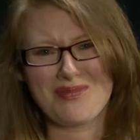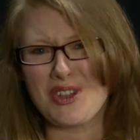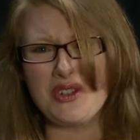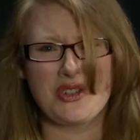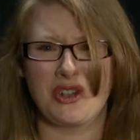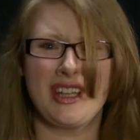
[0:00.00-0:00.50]

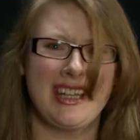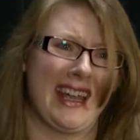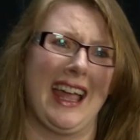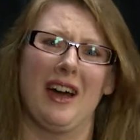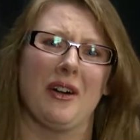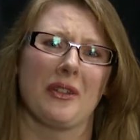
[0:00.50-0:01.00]
journey to
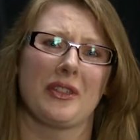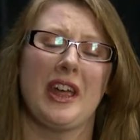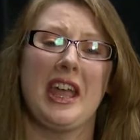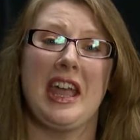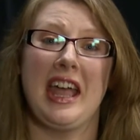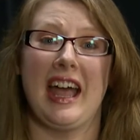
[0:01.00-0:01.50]
health
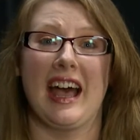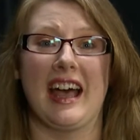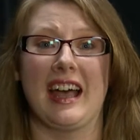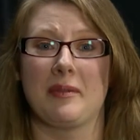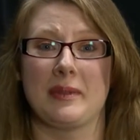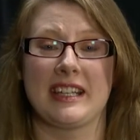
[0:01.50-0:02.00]

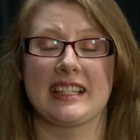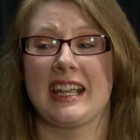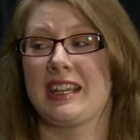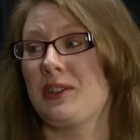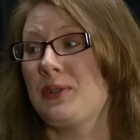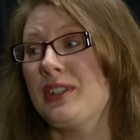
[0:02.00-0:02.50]
uh, because I
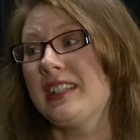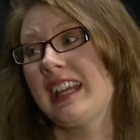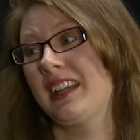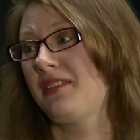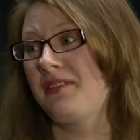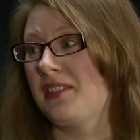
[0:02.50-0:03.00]
used to
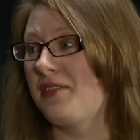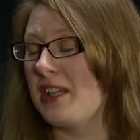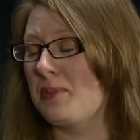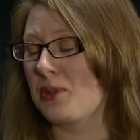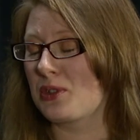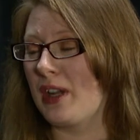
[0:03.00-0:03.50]
take 50
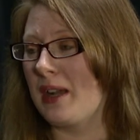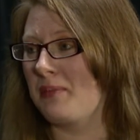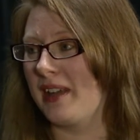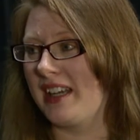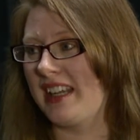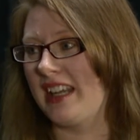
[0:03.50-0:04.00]
prescribed
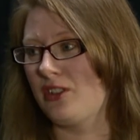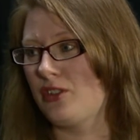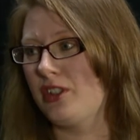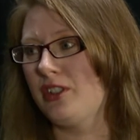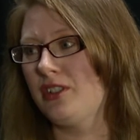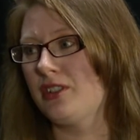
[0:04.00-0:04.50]

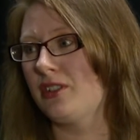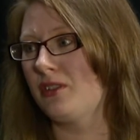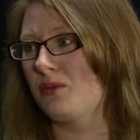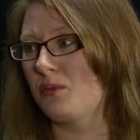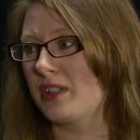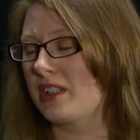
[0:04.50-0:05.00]
medications
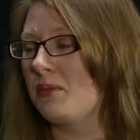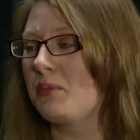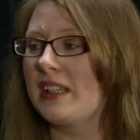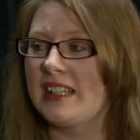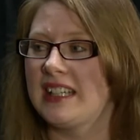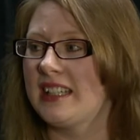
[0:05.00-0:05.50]
and was
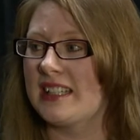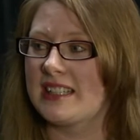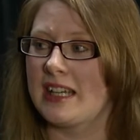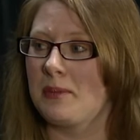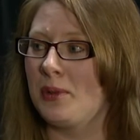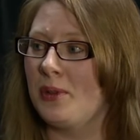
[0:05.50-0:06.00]
completely
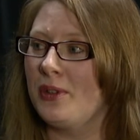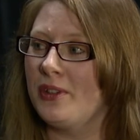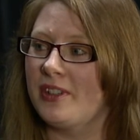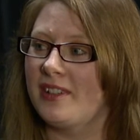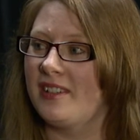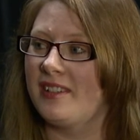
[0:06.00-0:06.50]
disabled,
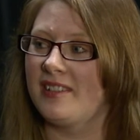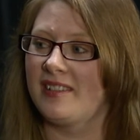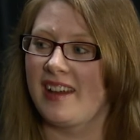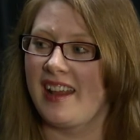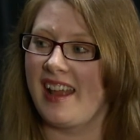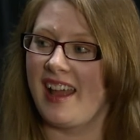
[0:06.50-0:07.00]
and
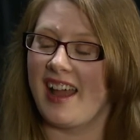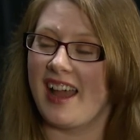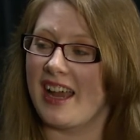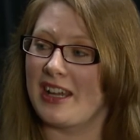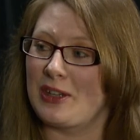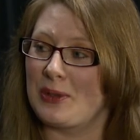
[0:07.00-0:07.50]

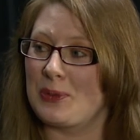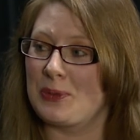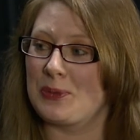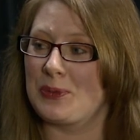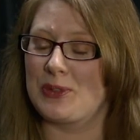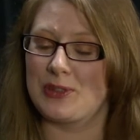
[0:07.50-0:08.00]
I
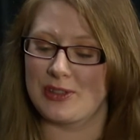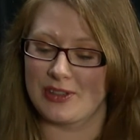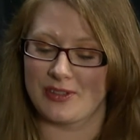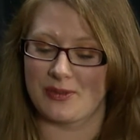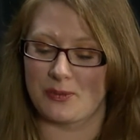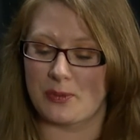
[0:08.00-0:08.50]
used
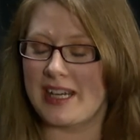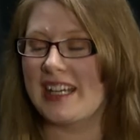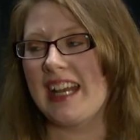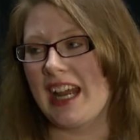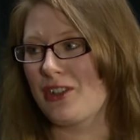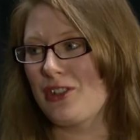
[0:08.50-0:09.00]

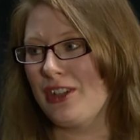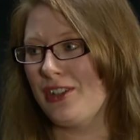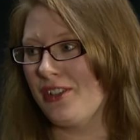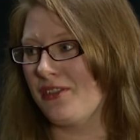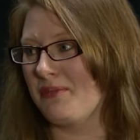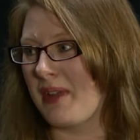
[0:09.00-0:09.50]

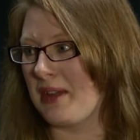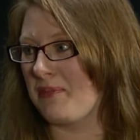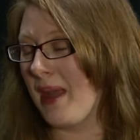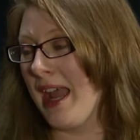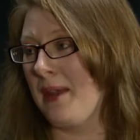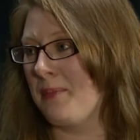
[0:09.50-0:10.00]
reconnection of my
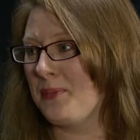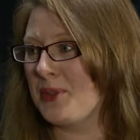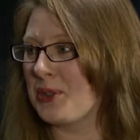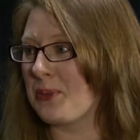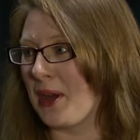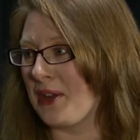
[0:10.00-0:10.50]
PEMs
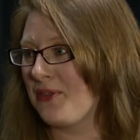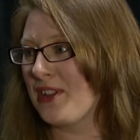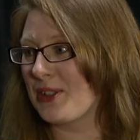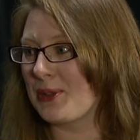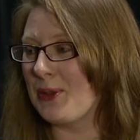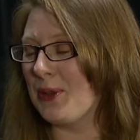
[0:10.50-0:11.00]
or my
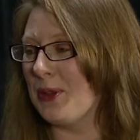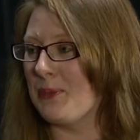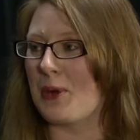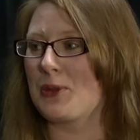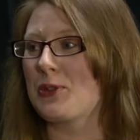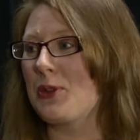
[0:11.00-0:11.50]
physical,
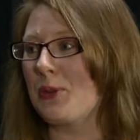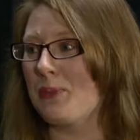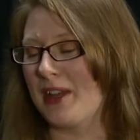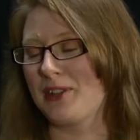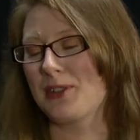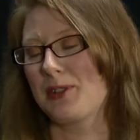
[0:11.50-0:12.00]
emotional,
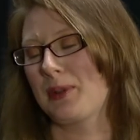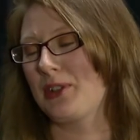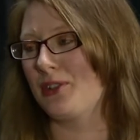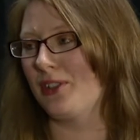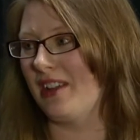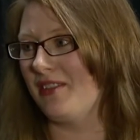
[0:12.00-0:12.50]
mental,
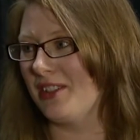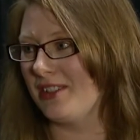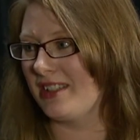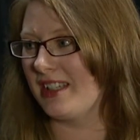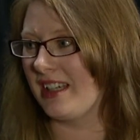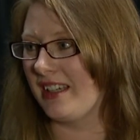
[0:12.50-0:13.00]
spiritual
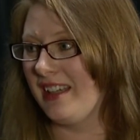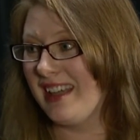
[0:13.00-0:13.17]
levels to